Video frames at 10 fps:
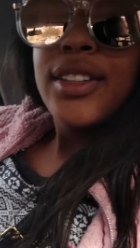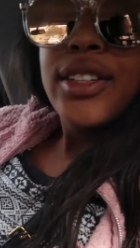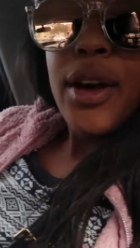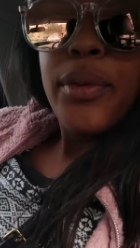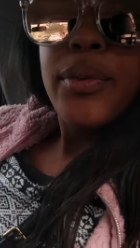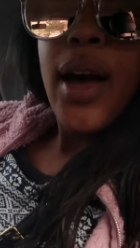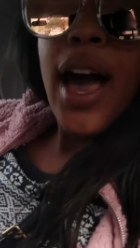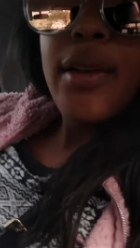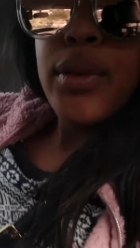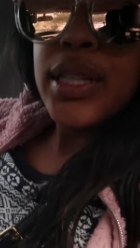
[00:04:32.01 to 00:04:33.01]
So,
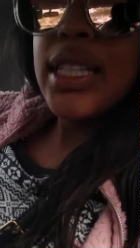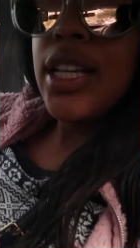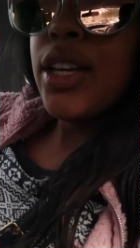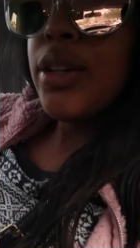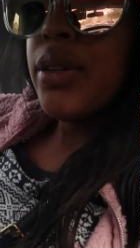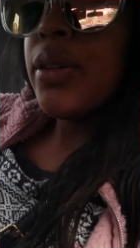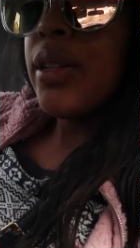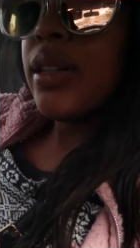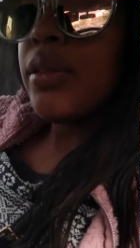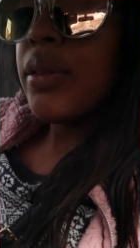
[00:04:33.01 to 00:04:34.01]
I will see you
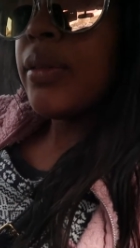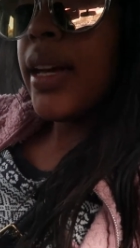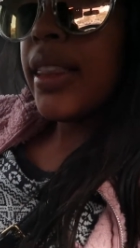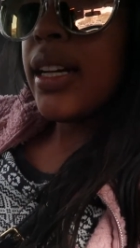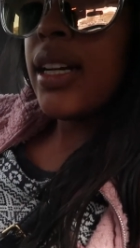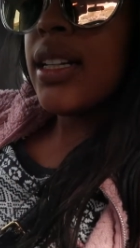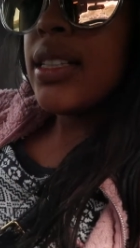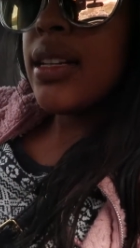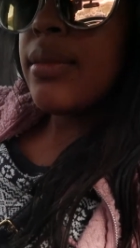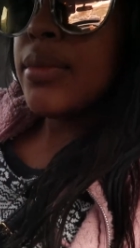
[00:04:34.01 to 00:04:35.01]
when we get there
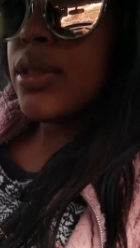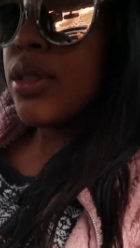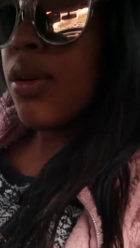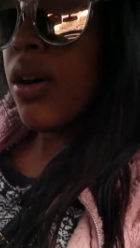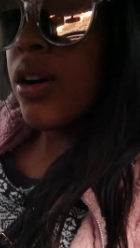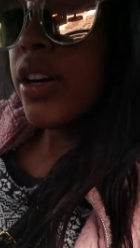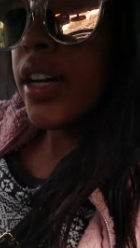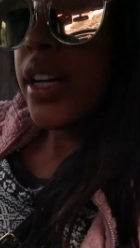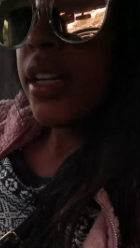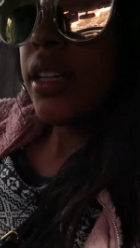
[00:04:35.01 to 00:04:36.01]
because I'm so hungry.